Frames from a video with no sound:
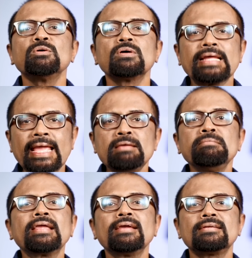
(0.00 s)
you are
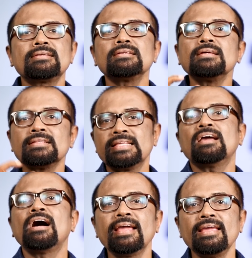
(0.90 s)
aiming at the
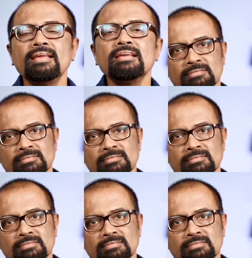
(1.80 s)
eye.